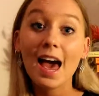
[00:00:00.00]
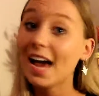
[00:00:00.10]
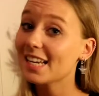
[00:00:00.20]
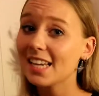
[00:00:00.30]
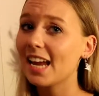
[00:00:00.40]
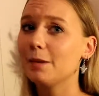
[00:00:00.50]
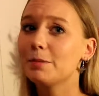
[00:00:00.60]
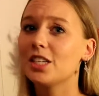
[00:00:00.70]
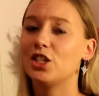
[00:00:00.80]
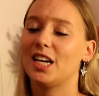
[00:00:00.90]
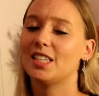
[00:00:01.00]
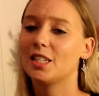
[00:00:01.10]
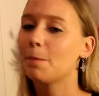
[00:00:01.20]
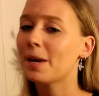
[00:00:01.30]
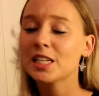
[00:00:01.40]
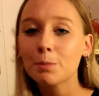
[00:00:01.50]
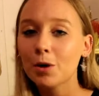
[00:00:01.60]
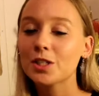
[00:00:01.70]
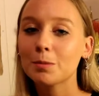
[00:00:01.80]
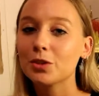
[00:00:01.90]
As Heap suggests, the best
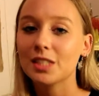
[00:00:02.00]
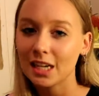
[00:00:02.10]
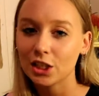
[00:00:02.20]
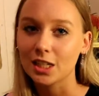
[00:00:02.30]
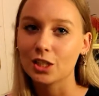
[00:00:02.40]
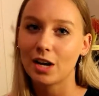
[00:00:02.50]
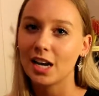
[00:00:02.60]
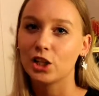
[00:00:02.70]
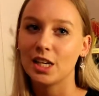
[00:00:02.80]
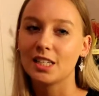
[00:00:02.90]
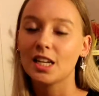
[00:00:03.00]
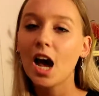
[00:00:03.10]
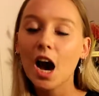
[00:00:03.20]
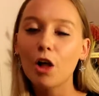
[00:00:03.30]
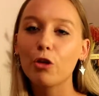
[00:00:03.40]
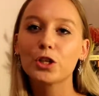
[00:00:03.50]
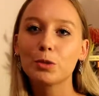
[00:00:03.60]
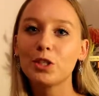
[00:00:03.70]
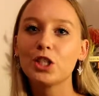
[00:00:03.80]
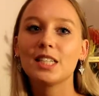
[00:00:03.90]
possible teaching strategies are those
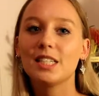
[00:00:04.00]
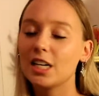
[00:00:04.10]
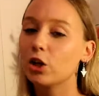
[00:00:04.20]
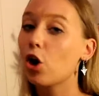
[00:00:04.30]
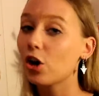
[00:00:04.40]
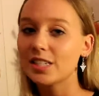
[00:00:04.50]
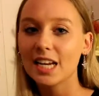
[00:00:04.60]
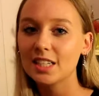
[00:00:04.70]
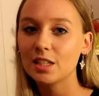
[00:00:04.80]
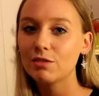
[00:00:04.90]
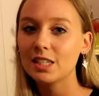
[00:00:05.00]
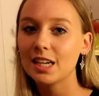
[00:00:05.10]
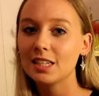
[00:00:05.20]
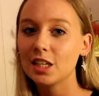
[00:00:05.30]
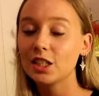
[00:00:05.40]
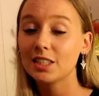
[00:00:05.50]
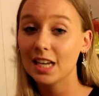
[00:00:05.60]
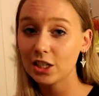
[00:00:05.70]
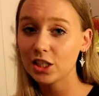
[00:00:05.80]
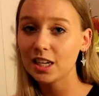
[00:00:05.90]
which consider context of
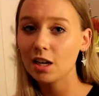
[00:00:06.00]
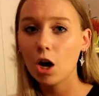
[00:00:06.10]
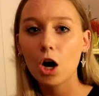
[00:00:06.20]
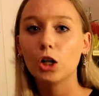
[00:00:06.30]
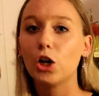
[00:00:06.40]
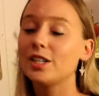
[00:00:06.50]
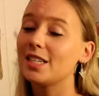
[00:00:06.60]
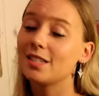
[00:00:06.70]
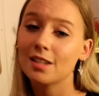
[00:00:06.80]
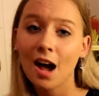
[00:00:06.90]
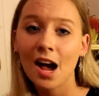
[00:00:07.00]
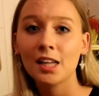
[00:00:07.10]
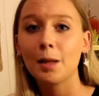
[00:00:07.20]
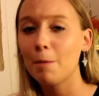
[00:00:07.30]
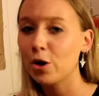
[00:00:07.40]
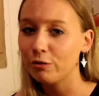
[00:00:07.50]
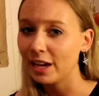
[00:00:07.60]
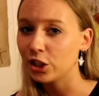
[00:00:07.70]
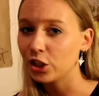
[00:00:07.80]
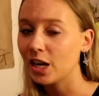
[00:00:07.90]
teaching, learners' style and
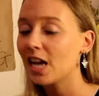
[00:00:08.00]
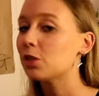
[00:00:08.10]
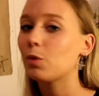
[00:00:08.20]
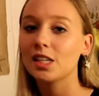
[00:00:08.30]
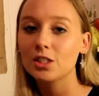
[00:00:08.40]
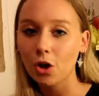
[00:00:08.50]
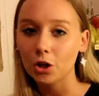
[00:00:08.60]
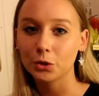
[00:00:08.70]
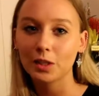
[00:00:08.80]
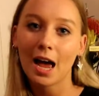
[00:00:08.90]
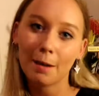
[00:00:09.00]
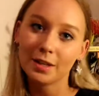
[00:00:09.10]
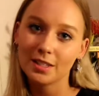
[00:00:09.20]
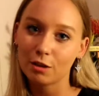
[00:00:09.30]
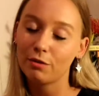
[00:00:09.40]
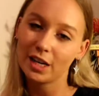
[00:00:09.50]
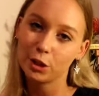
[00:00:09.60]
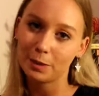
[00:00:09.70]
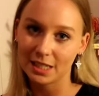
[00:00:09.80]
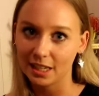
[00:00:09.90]
motivation, as well as cultural habits of each
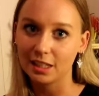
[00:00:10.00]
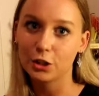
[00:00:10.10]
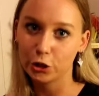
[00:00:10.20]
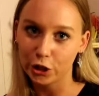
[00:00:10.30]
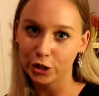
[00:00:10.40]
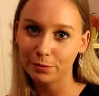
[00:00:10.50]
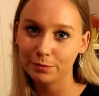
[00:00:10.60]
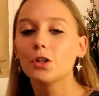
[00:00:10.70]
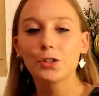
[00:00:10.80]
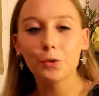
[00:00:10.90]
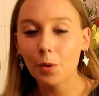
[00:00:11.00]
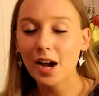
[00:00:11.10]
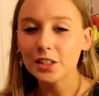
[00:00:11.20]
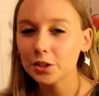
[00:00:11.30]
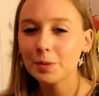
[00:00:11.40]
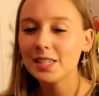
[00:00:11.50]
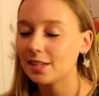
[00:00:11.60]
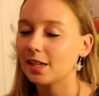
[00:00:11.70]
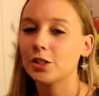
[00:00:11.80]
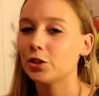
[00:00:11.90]
particular student. So why should we
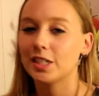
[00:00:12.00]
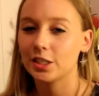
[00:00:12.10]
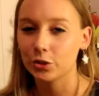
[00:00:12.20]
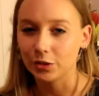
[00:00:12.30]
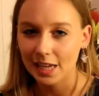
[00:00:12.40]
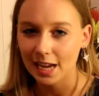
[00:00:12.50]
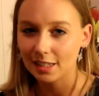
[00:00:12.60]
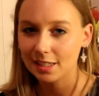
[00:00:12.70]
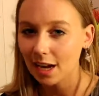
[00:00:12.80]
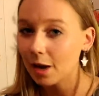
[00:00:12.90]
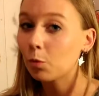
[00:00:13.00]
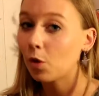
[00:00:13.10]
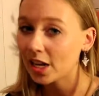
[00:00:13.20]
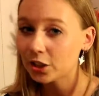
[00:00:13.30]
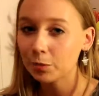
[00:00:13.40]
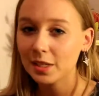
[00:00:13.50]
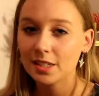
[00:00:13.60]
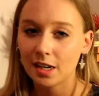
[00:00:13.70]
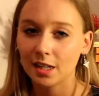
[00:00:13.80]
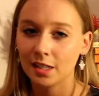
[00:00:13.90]
study traditional texts, and why should we
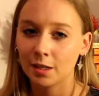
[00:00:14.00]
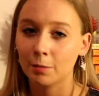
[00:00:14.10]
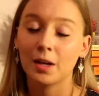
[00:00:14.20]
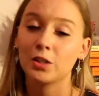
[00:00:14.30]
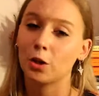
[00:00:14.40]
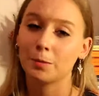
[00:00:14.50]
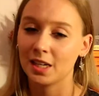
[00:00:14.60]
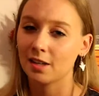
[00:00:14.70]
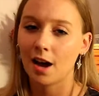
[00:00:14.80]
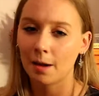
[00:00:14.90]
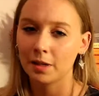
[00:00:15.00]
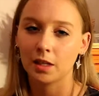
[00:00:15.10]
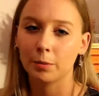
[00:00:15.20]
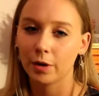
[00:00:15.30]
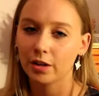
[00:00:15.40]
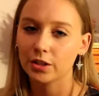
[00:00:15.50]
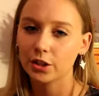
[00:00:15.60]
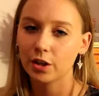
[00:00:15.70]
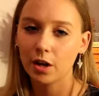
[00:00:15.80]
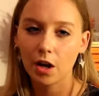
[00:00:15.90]
study them adopting an IBL approach?
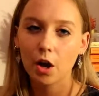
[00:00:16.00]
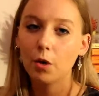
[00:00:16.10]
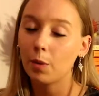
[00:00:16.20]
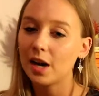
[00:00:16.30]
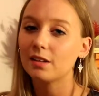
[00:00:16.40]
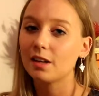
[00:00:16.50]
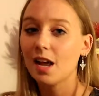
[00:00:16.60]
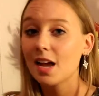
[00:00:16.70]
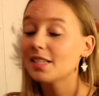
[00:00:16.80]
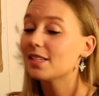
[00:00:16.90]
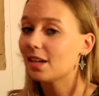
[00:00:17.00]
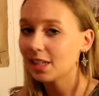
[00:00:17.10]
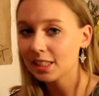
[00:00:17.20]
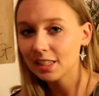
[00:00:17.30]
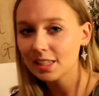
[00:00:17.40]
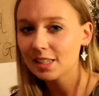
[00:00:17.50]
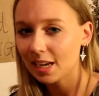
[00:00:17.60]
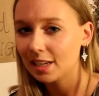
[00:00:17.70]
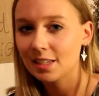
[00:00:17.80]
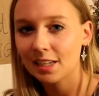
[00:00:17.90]
Well, studying these
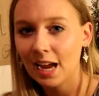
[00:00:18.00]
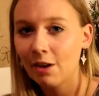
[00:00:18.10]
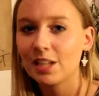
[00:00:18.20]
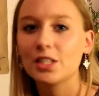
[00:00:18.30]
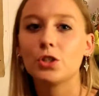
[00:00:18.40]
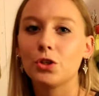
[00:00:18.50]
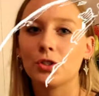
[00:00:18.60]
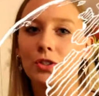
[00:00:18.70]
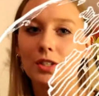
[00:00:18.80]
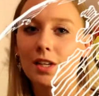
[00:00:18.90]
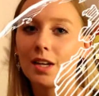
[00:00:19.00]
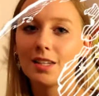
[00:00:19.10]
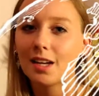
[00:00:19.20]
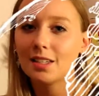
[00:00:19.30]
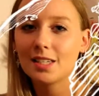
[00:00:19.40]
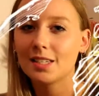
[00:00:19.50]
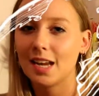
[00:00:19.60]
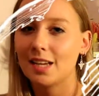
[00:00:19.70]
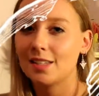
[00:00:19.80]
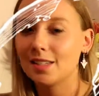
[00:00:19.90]
texts allow our students to
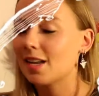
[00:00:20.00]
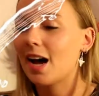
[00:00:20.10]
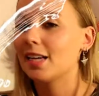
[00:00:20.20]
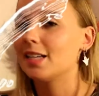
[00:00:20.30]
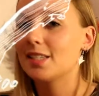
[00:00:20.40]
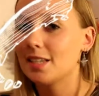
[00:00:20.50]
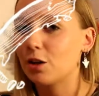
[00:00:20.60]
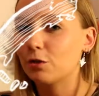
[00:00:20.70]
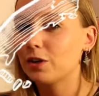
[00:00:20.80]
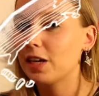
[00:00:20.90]
understand society itself.